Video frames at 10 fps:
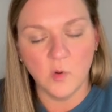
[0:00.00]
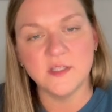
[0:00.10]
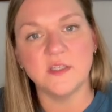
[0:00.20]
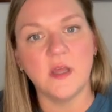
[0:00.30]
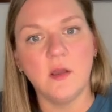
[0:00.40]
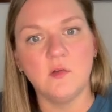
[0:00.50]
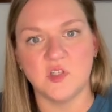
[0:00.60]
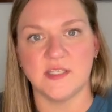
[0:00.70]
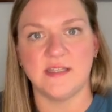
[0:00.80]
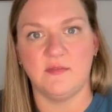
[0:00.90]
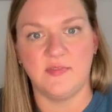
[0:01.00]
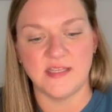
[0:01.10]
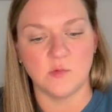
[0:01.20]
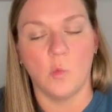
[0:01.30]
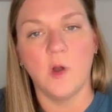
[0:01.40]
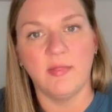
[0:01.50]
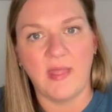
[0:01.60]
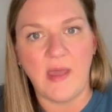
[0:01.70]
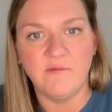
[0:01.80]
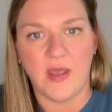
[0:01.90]
want to know just if this one
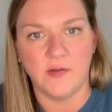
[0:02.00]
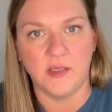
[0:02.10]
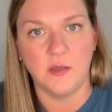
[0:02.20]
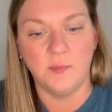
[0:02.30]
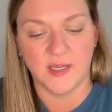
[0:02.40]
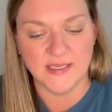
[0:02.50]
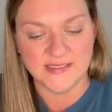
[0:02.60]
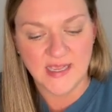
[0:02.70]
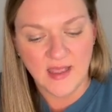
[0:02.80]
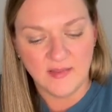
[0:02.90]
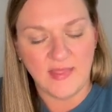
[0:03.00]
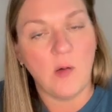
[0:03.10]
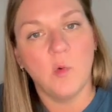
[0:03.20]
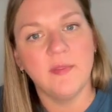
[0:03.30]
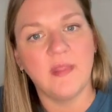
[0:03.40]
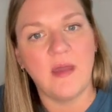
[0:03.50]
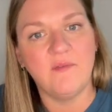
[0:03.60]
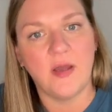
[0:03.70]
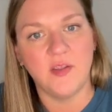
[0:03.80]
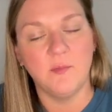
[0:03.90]
lab value, because that one lab
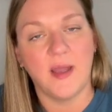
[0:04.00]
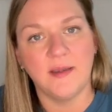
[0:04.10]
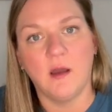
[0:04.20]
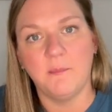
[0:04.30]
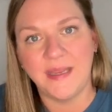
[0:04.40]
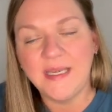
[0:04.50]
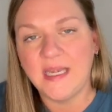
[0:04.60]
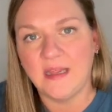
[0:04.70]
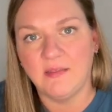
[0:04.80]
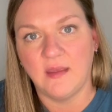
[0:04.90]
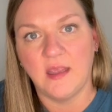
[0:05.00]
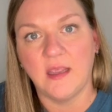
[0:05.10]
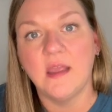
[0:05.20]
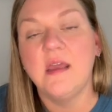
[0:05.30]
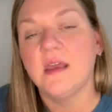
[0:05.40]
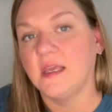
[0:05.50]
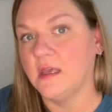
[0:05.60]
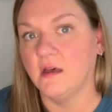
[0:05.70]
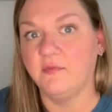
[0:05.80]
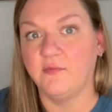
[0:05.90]
value might not mean anything
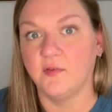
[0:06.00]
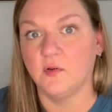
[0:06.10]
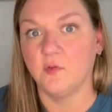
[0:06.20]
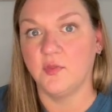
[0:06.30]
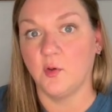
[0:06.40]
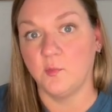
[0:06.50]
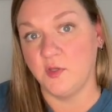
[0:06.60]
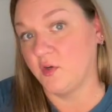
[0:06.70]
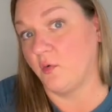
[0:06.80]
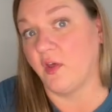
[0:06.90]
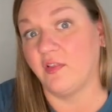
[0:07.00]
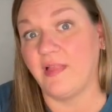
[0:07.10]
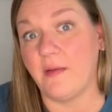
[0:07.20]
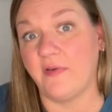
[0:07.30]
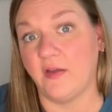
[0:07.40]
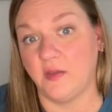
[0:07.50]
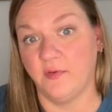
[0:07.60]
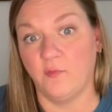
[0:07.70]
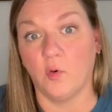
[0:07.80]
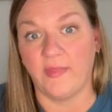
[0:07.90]
if you don't know the lab value
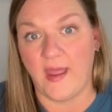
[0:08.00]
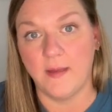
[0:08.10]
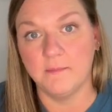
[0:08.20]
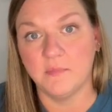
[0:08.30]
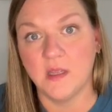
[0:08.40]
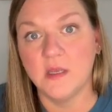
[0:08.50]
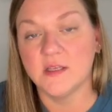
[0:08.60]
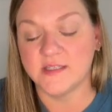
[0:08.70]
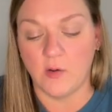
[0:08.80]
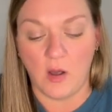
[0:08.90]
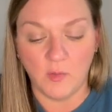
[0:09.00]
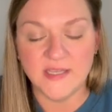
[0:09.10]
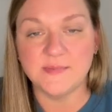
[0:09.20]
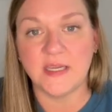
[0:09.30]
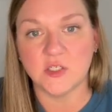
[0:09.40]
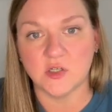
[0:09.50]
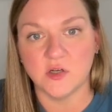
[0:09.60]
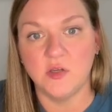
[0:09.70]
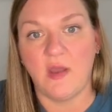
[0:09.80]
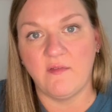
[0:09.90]
before that. So always make sure
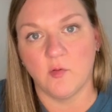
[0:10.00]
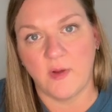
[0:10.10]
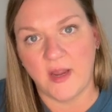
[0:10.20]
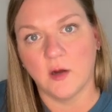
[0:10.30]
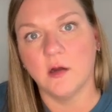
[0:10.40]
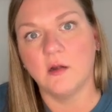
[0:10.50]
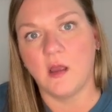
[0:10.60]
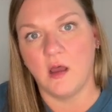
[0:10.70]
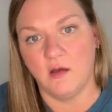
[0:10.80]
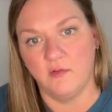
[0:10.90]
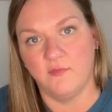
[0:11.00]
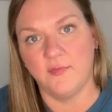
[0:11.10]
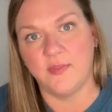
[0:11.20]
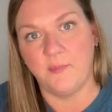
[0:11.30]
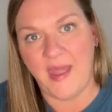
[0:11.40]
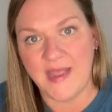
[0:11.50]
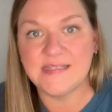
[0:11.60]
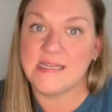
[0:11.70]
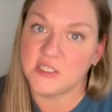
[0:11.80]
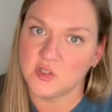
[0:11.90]
you have a record of the
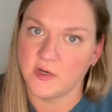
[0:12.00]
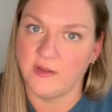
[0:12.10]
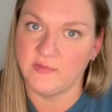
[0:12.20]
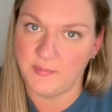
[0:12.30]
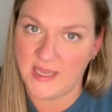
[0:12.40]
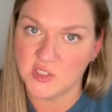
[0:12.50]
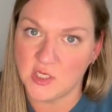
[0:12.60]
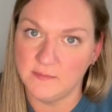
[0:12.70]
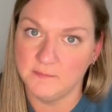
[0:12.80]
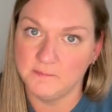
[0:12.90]
past history of the patient.